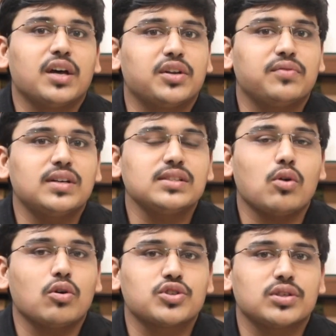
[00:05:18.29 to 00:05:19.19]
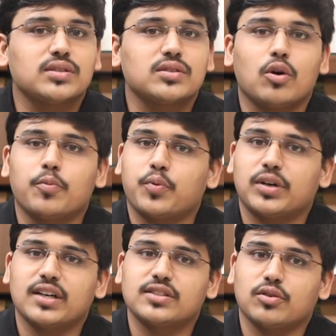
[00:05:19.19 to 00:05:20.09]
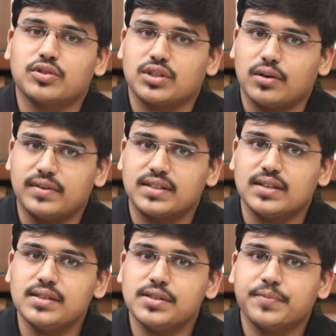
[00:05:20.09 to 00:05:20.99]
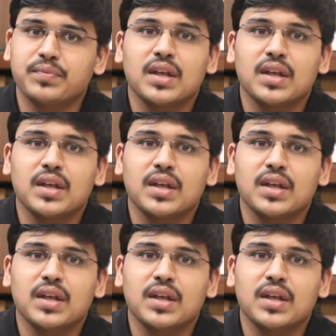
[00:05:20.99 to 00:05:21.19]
reverse auctions on products or services.